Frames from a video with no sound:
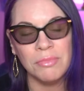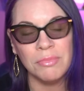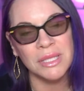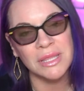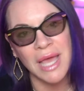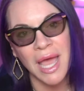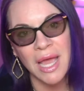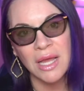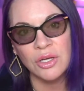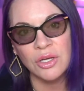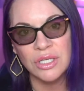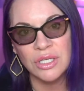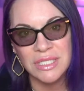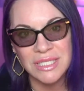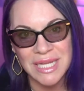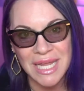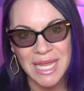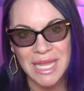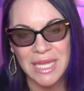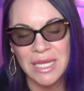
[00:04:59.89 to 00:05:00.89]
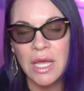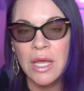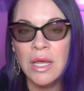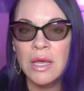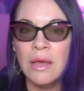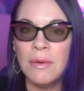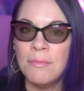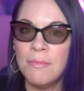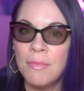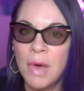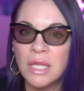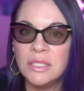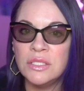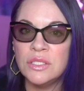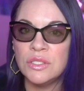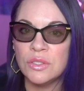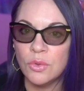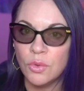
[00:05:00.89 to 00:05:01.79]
but that could take months